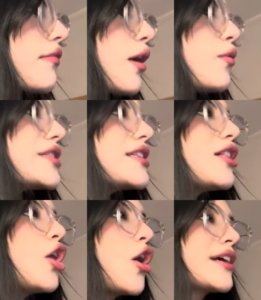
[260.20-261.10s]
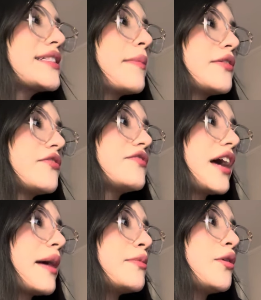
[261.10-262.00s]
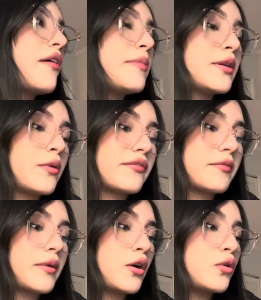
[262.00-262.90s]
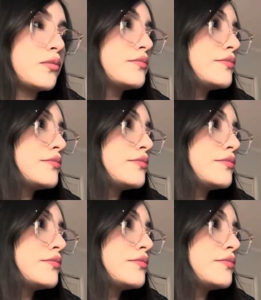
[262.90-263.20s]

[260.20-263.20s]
What's the longest amount of time you have been away from home?